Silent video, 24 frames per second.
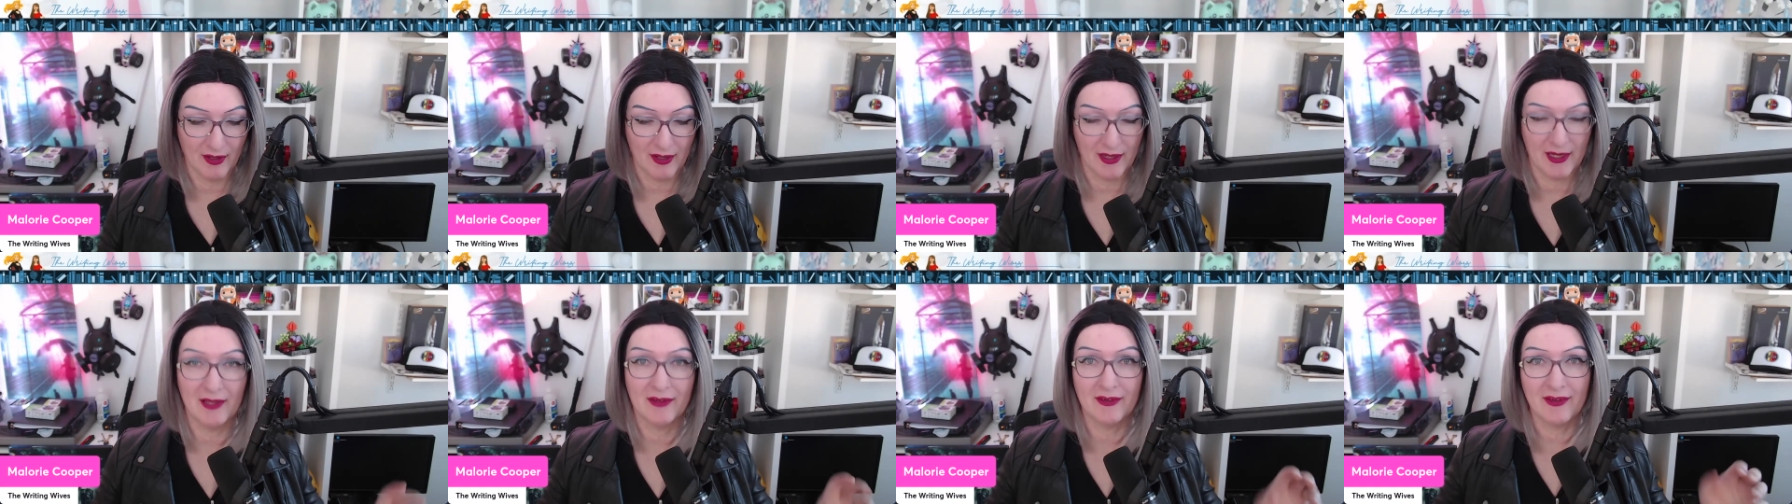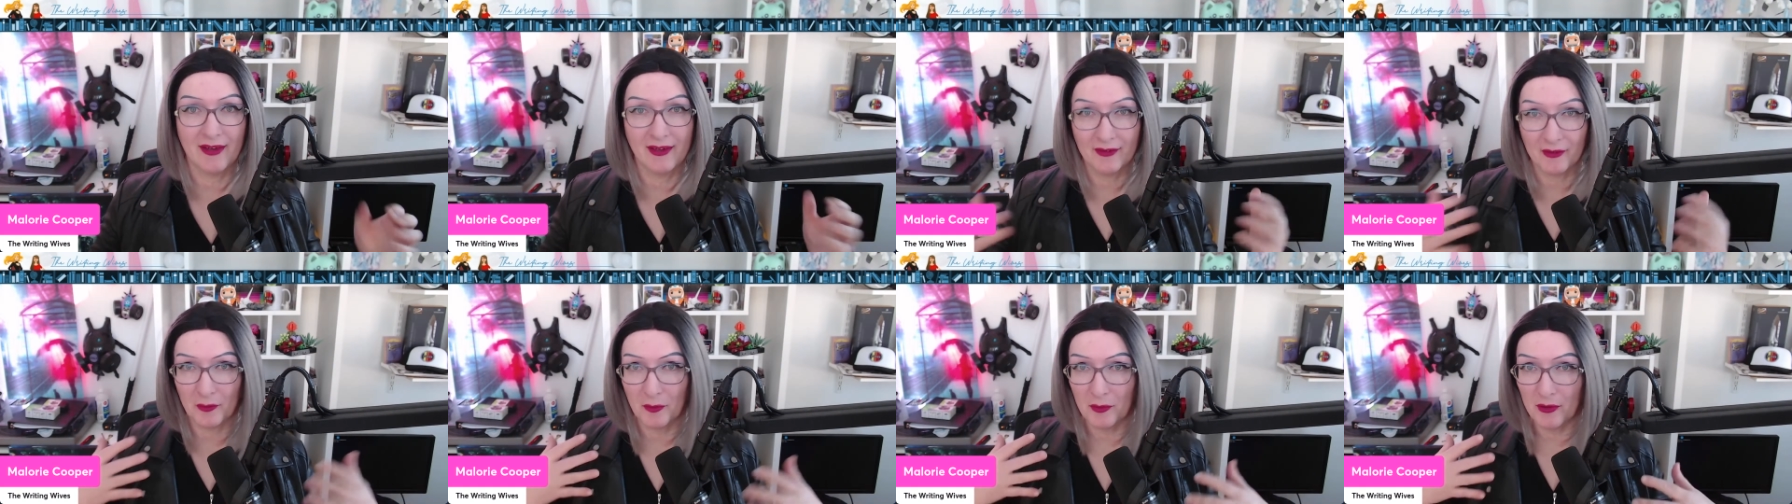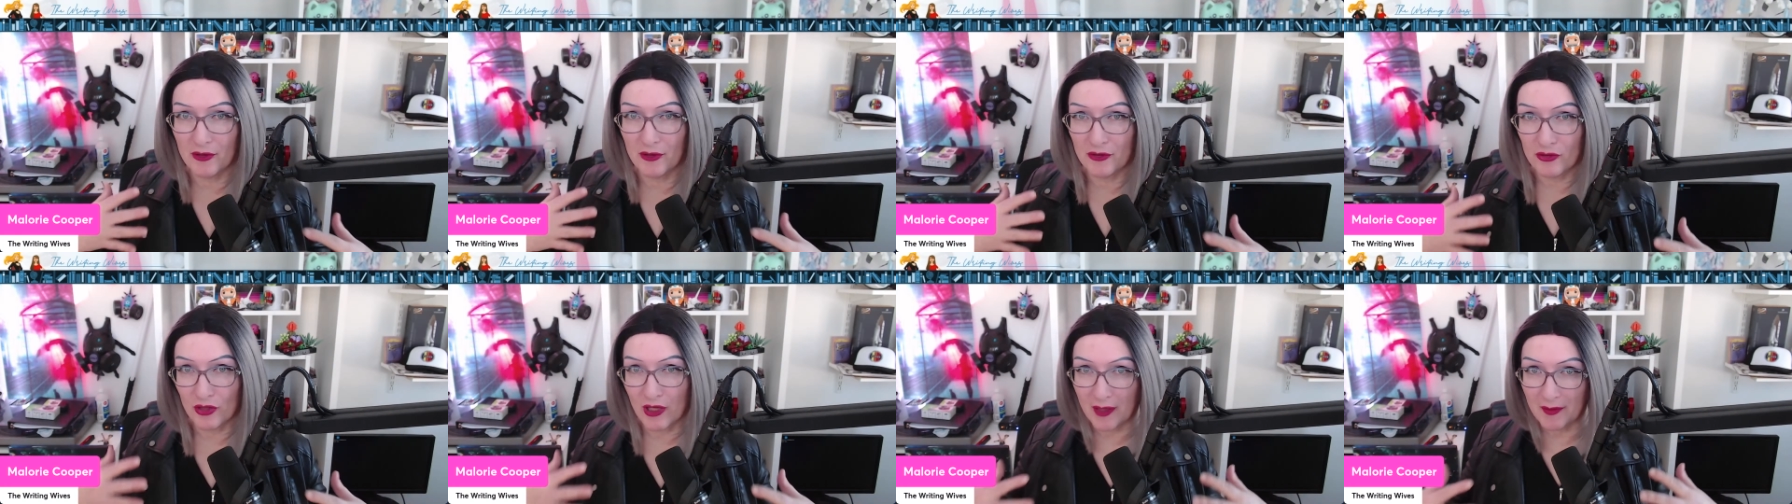
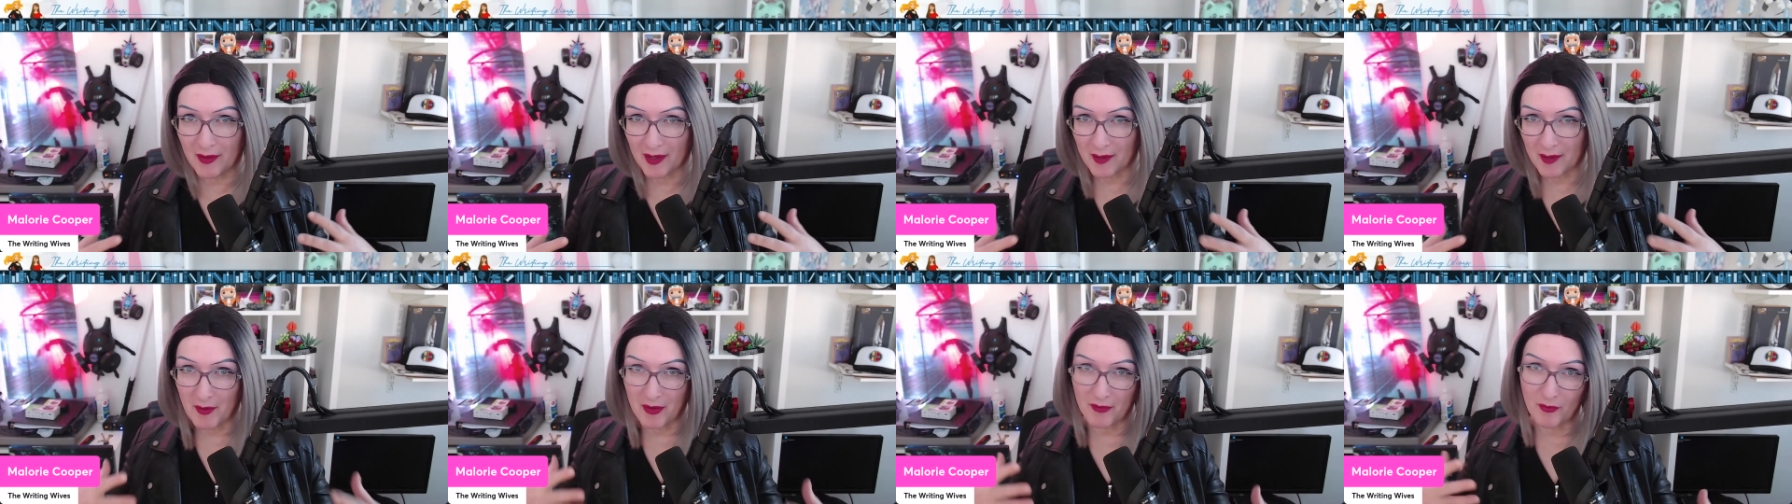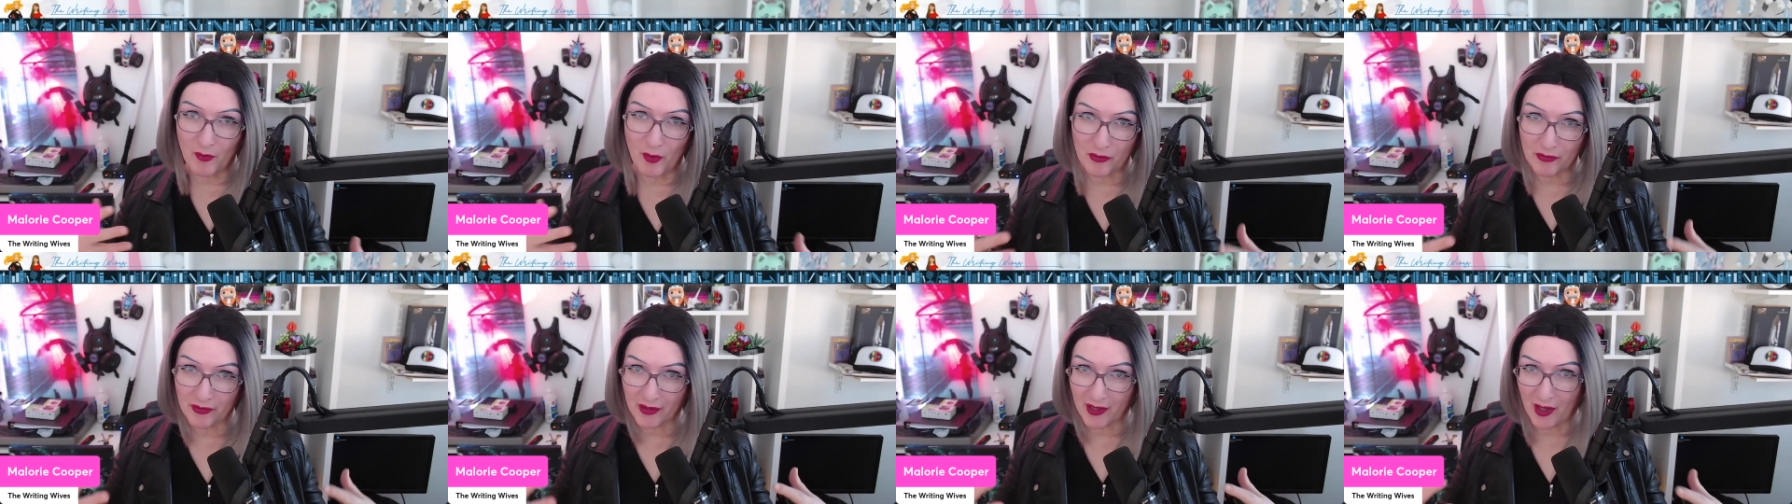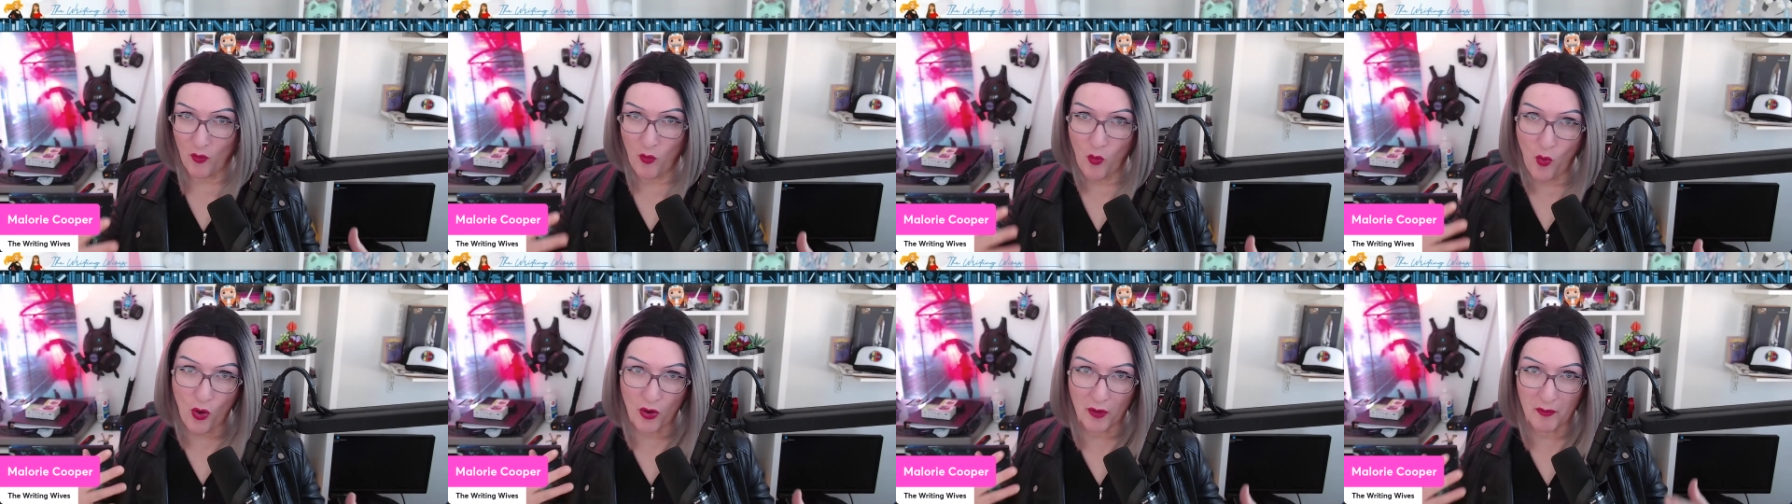It should give like my voice like a
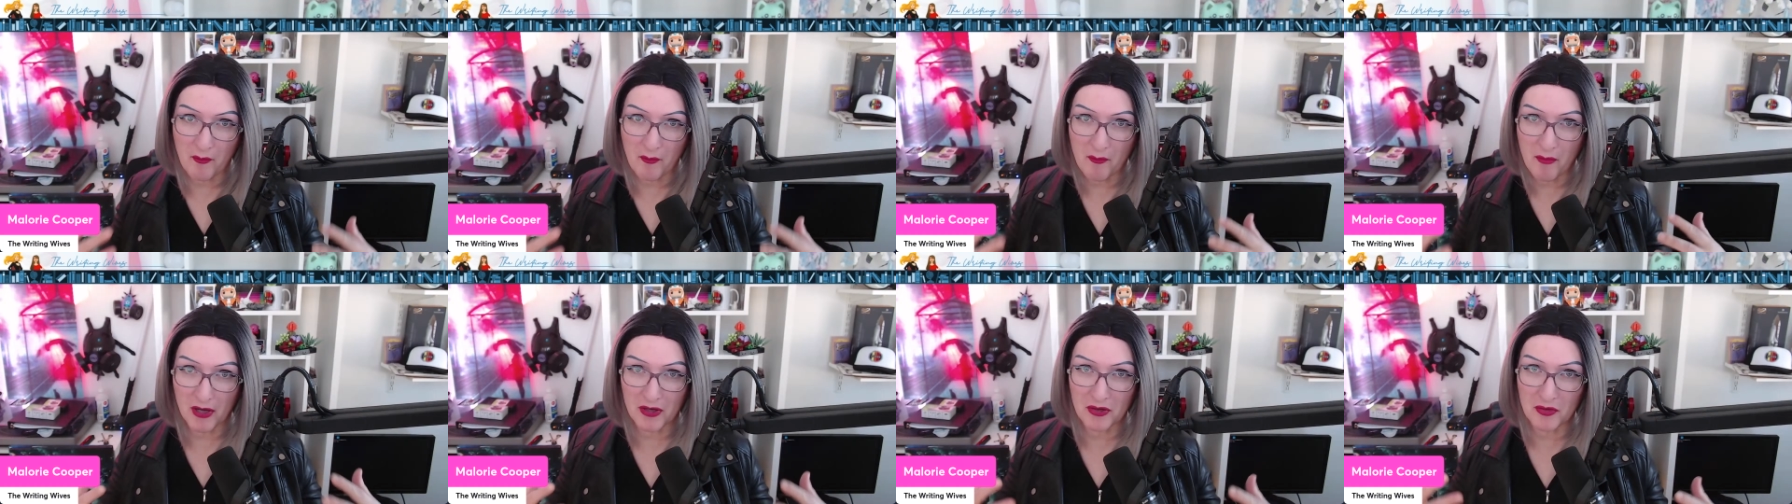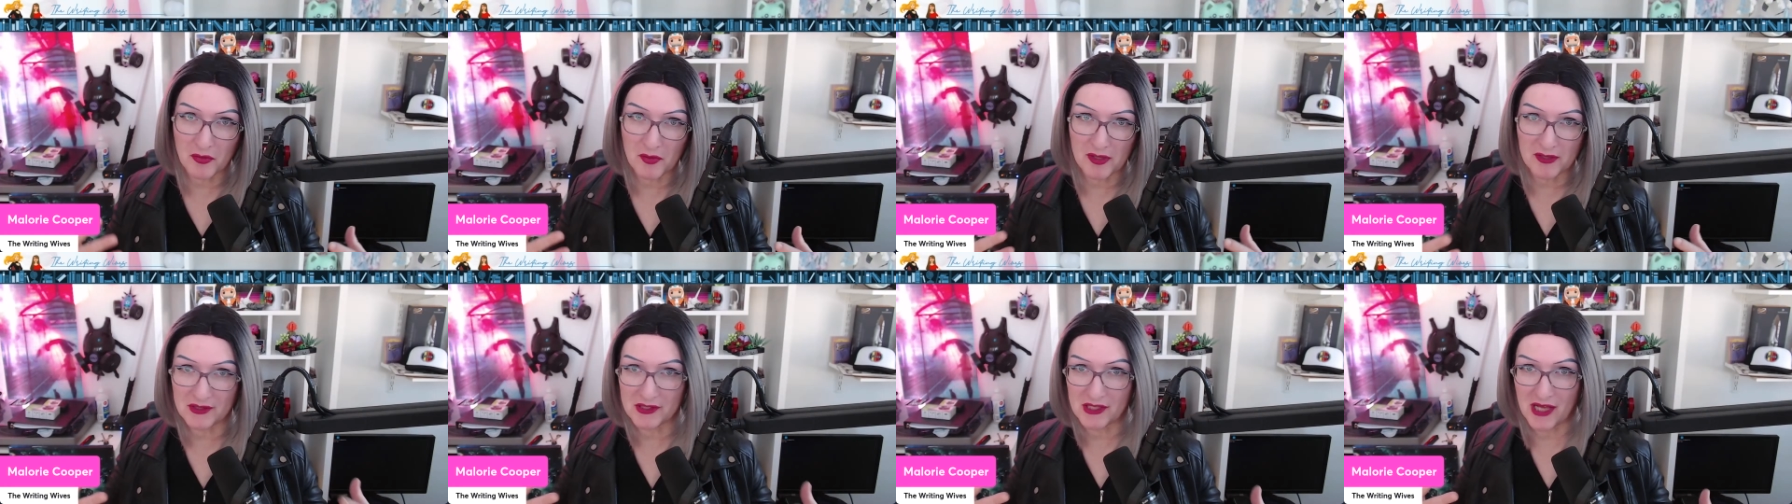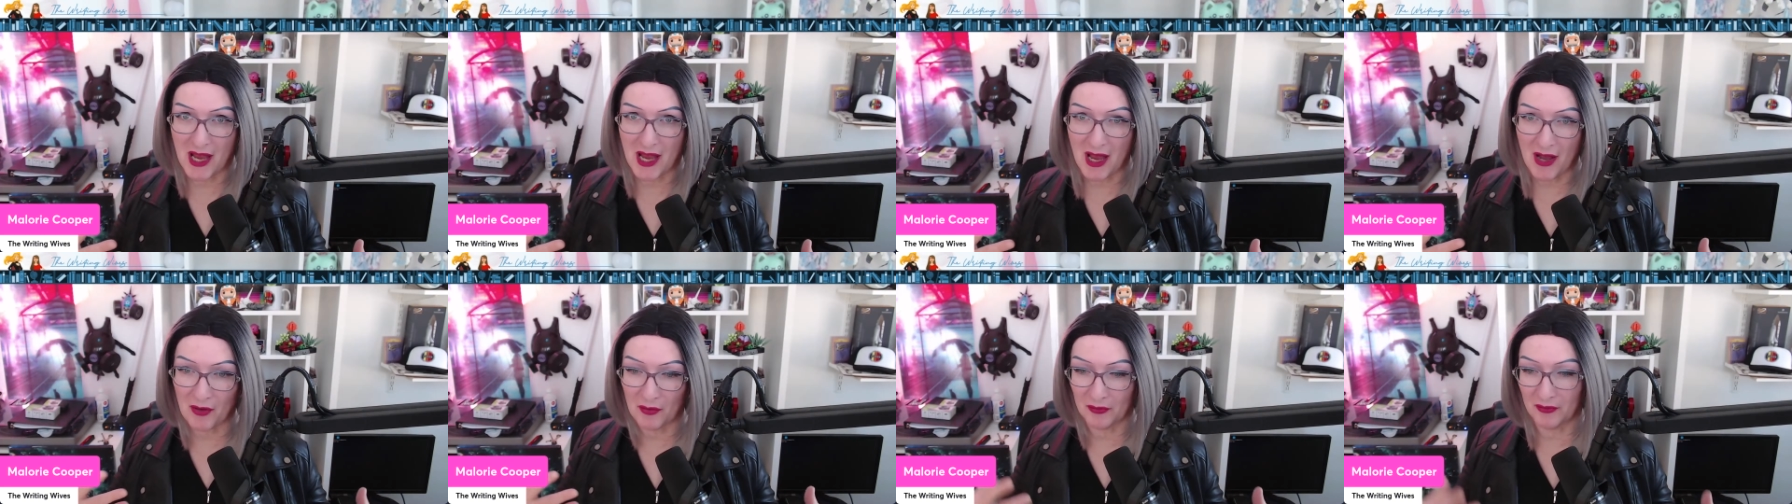warm, buttery
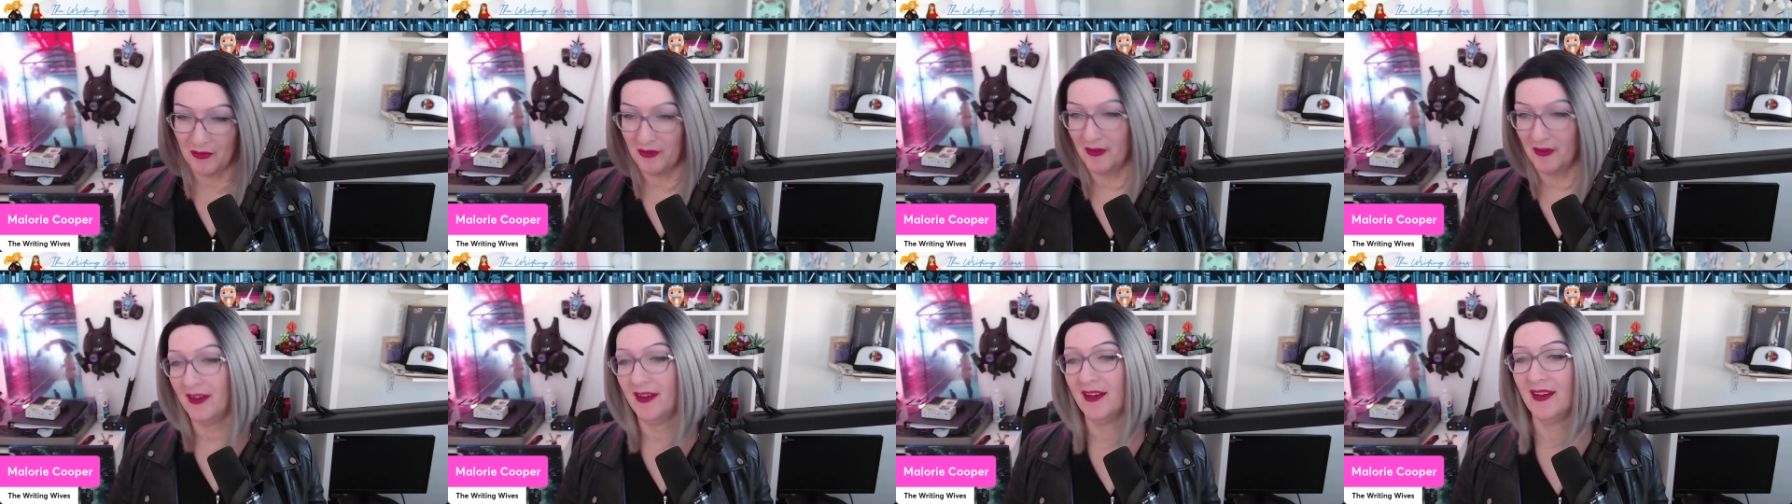sound.